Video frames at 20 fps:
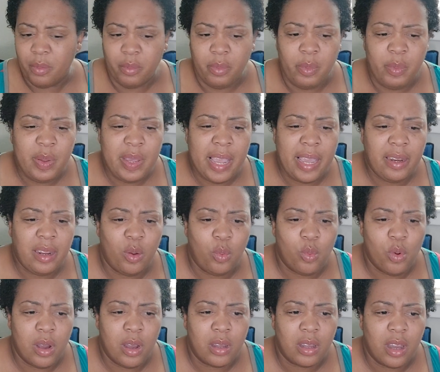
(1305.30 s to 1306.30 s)
When we had that
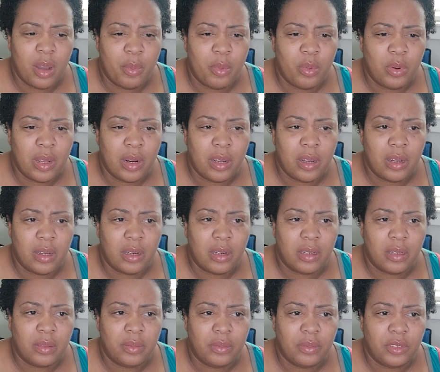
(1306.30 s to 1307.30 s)
one couple that
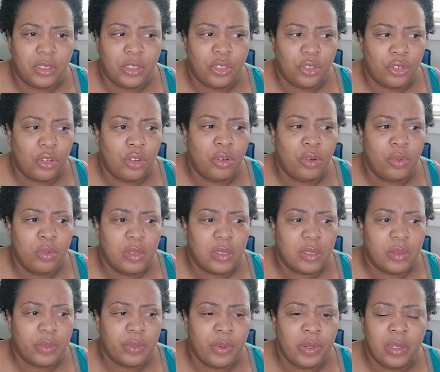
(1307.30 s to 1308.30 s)
the girl
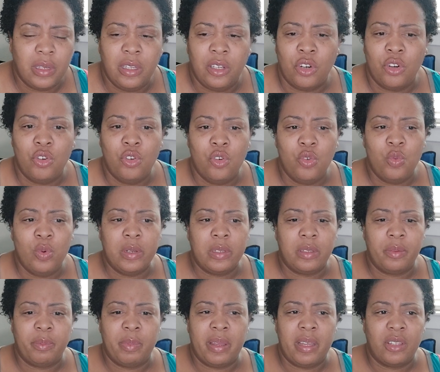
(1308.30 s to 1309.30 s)
was really cool with
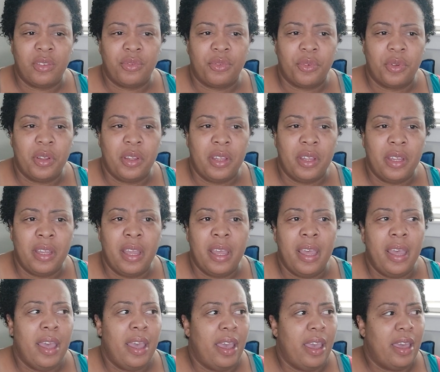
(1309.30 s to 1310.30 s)
the best friend,
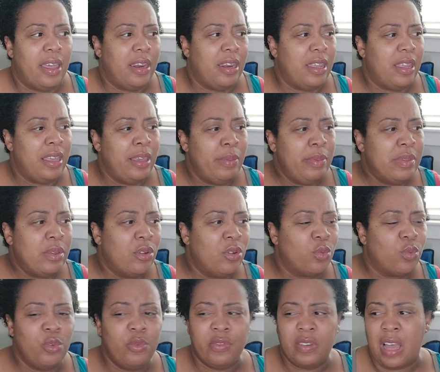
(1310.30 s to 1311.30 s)
and then he was on the
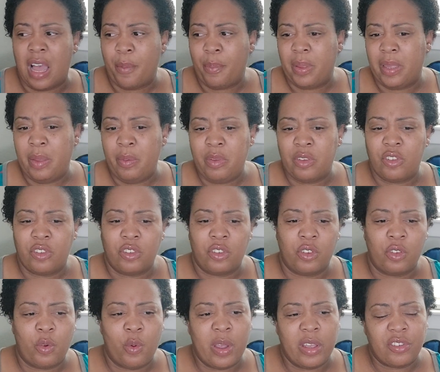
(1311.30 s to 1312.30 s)
rooftop and he was
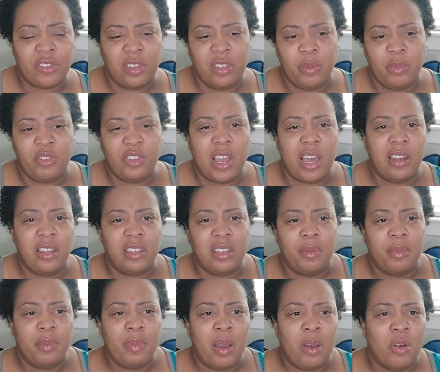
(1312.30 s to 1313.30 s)
questioning him, challenging
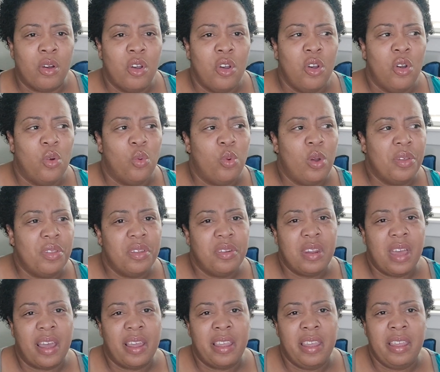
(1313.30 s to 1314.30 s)
him about whether or
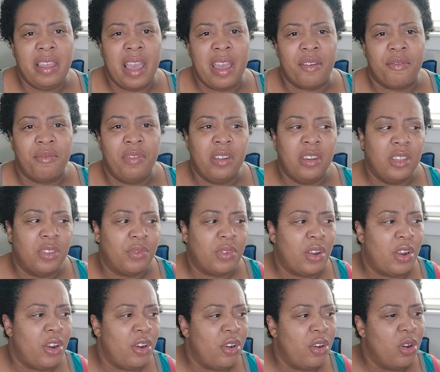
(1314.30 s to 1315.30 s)
not he had feelings for
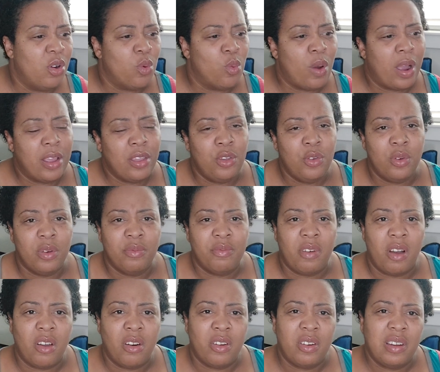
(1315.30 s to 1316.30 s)
her and why you
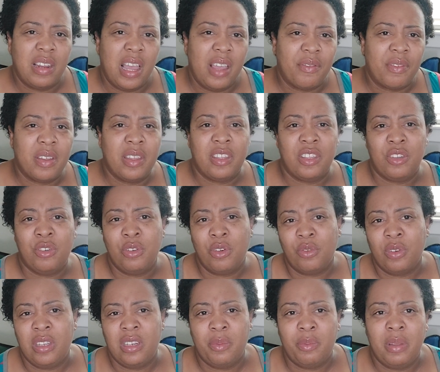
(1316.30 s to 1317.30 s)
involved in her life. And you
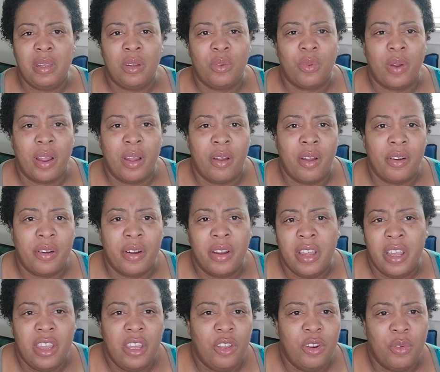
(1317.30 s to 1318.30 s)
don't need to be around her.
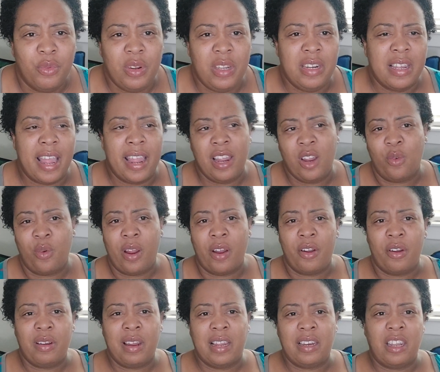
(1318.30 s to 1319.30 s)
You don't need to hang around
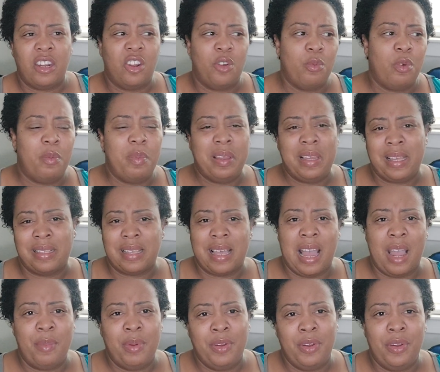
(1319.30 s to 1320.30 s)
her like that no more because
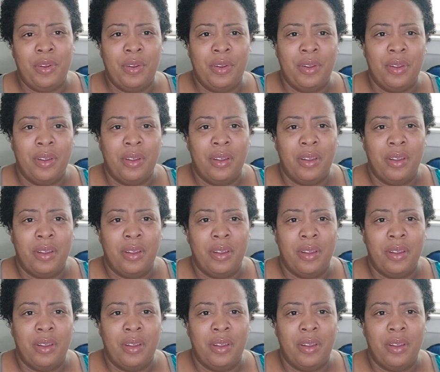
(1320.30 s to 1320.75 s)
I'm here.